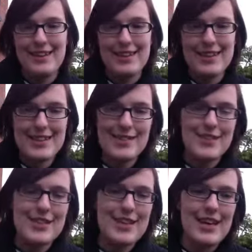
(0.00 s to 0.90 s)
because
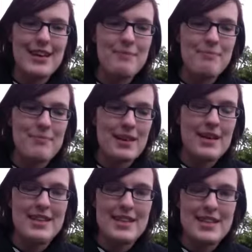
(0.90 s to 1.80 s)
obviously
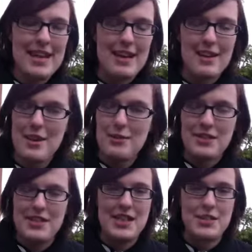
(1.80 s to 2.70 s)
it's going to take, I know it's
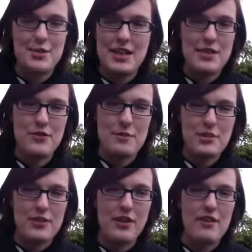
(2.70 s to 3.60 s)
going to take 2 days for me
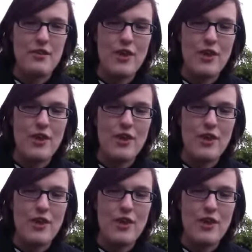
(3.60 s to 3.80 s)
to recover.